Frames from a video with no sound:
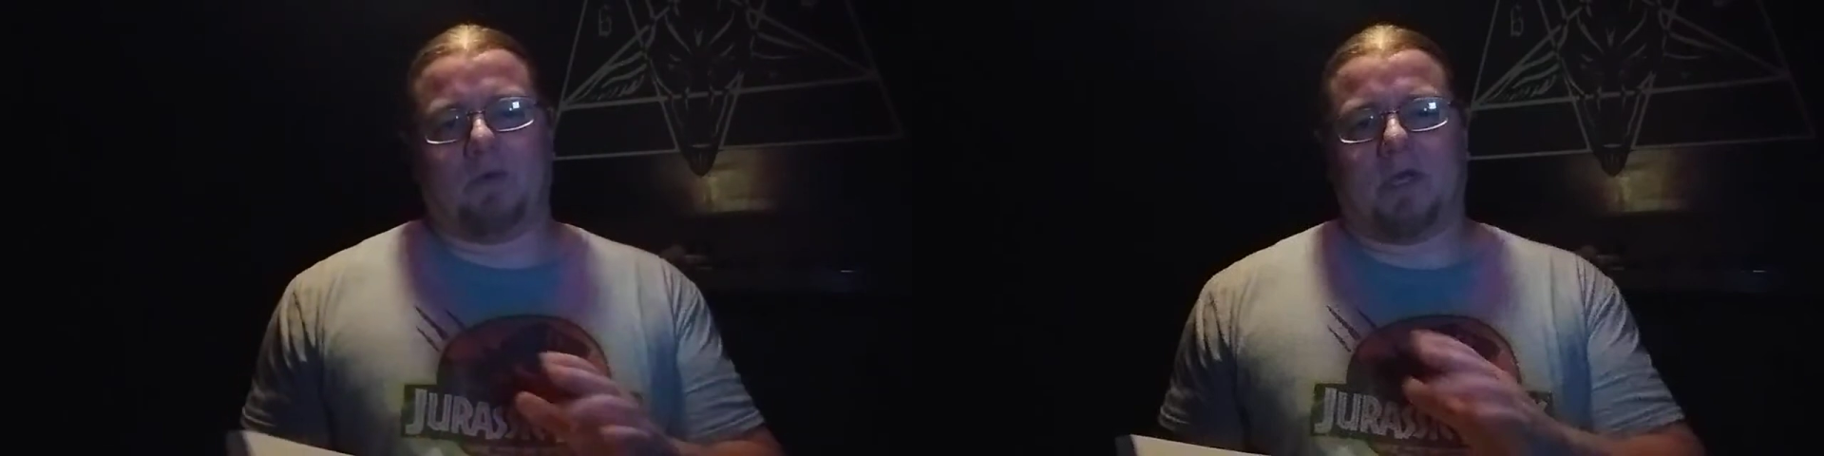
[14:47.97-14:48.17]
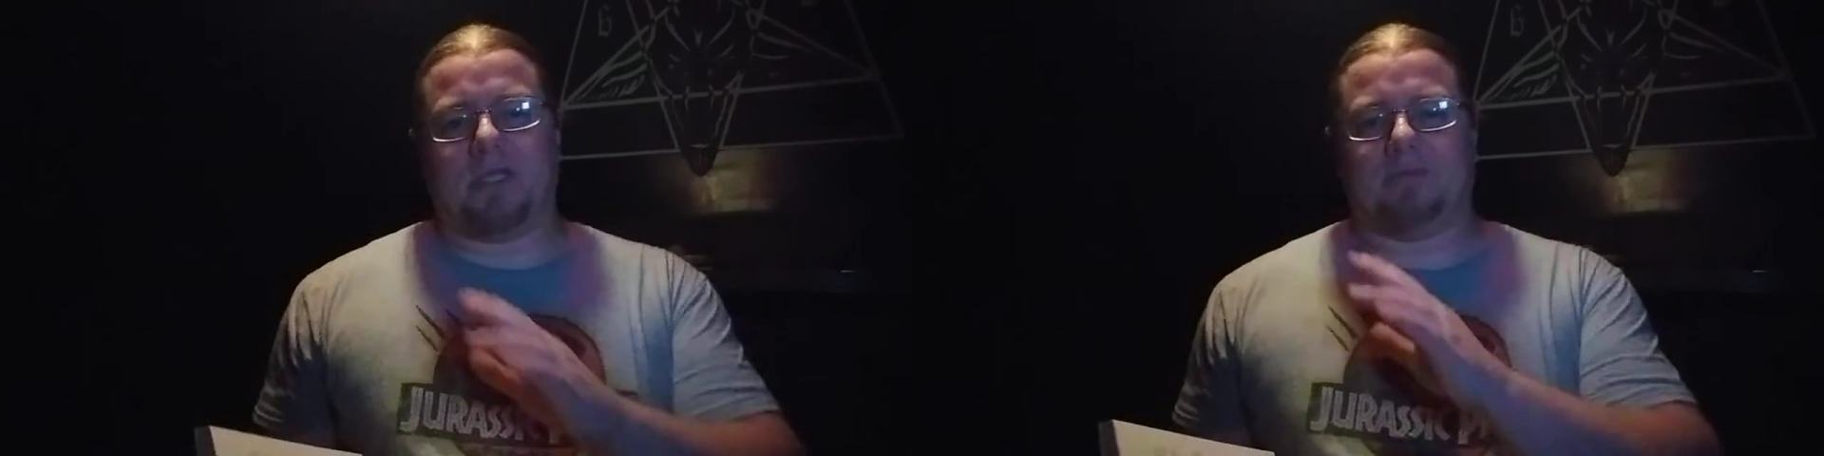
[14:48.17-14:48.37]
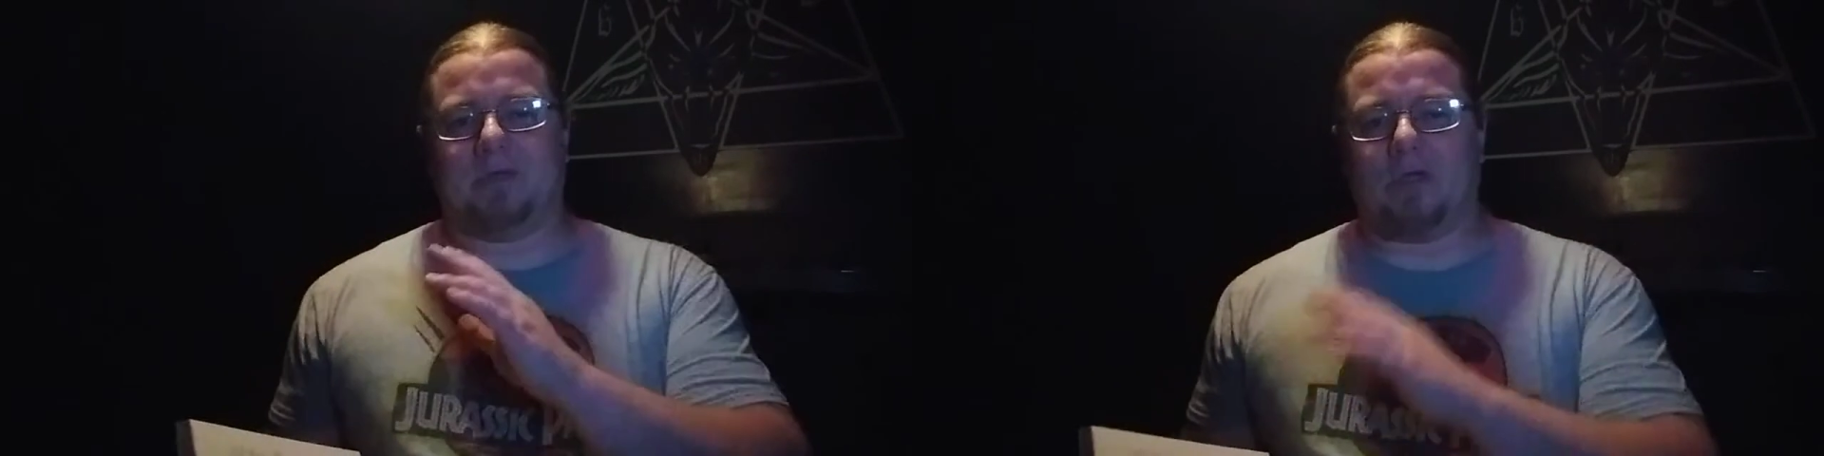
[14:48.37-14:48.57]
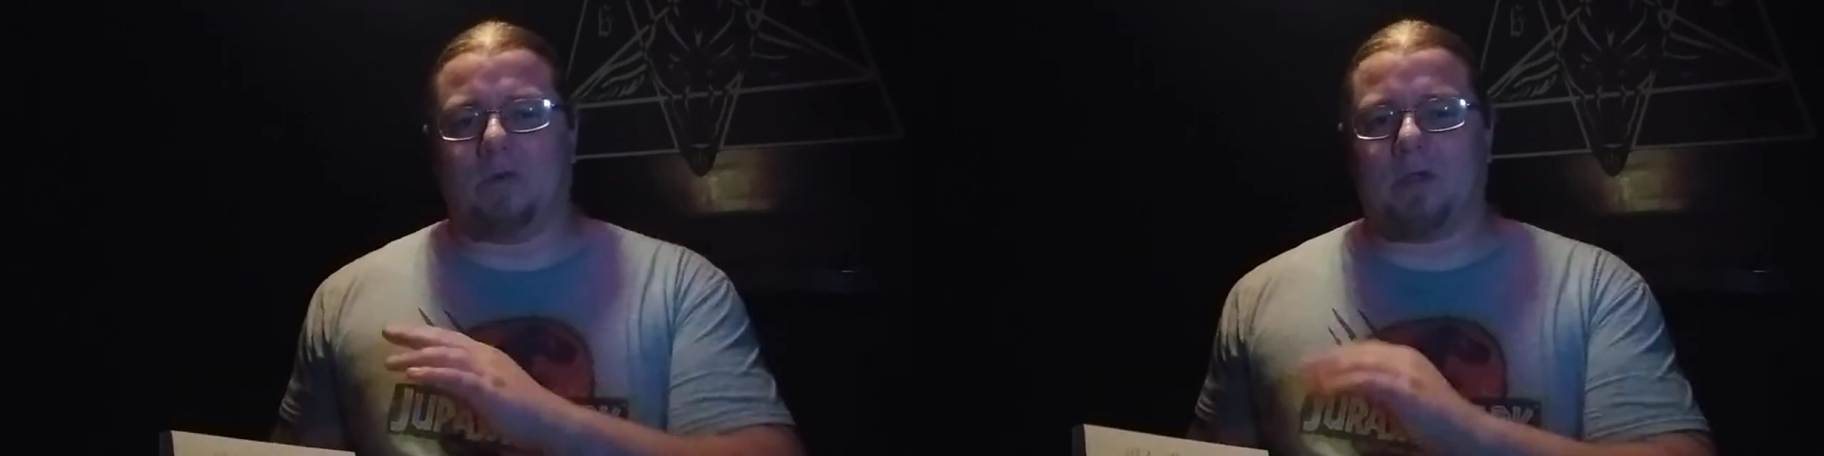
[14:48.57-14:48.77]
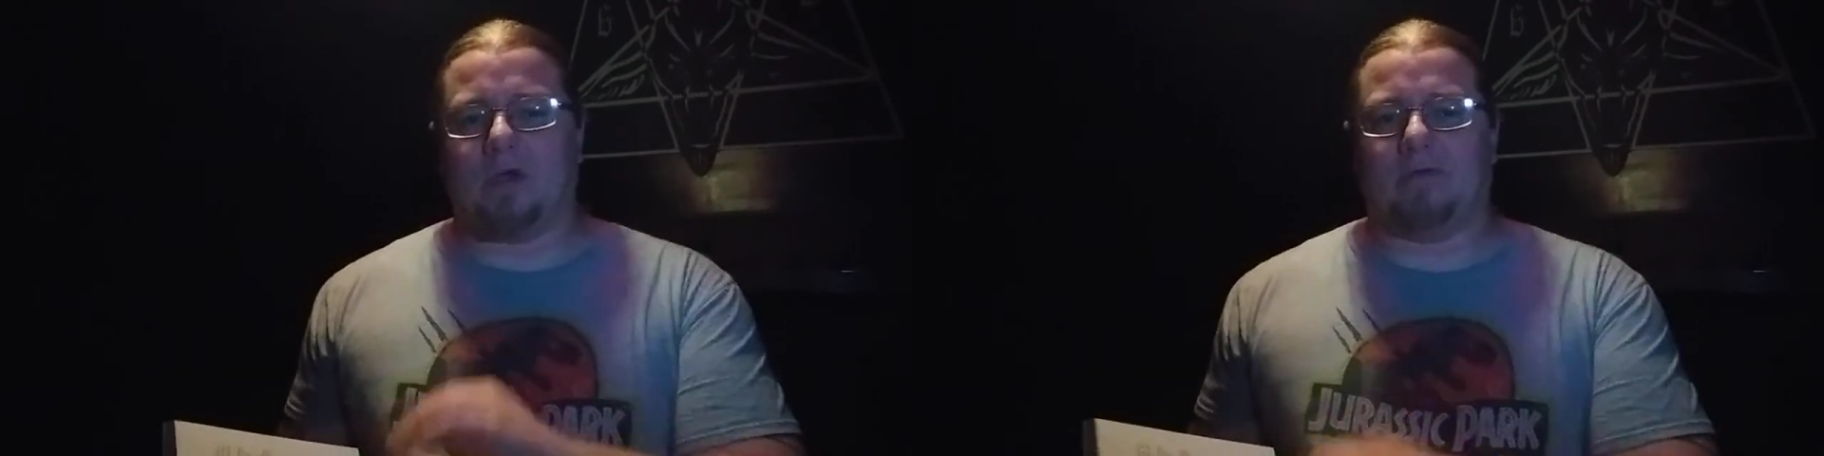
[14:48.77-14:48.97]
what has been
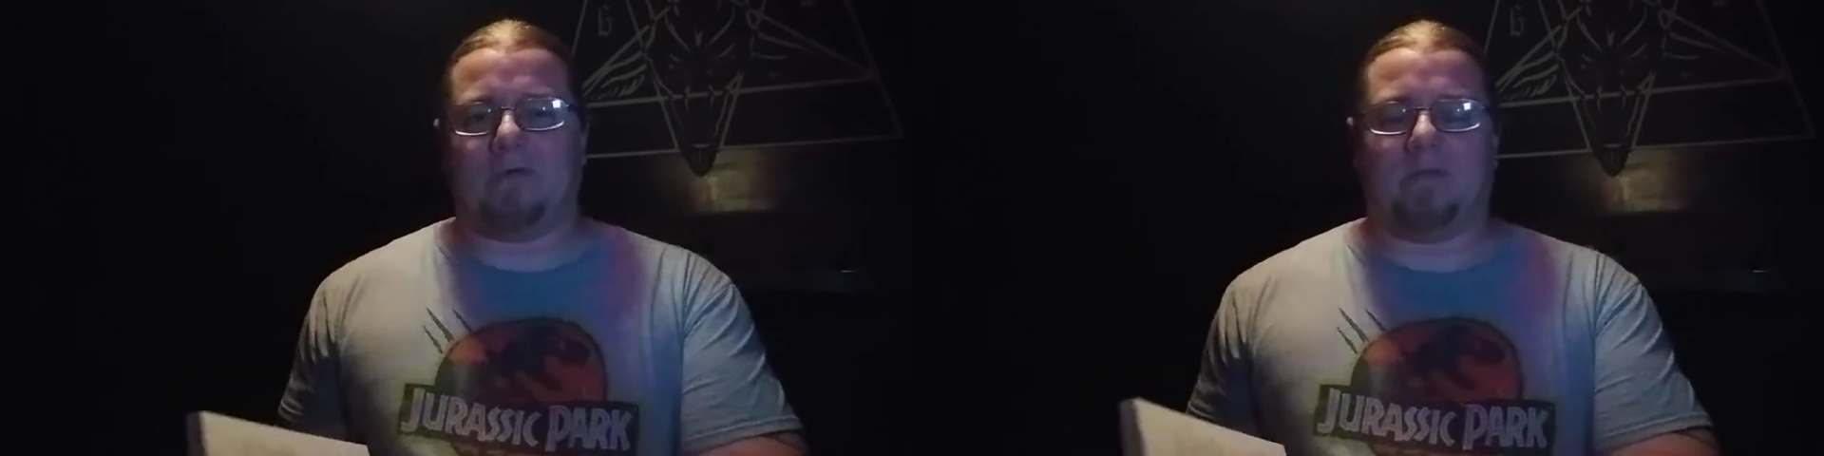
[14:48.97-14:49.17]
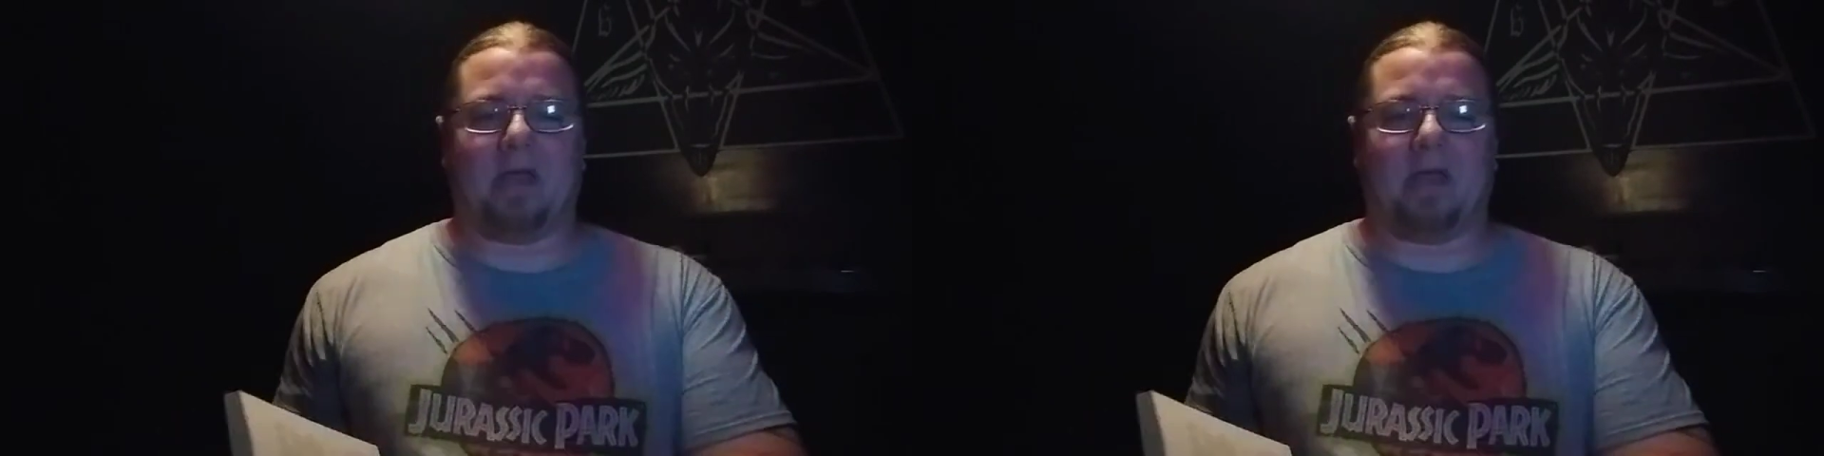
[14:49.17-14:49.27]
going on for the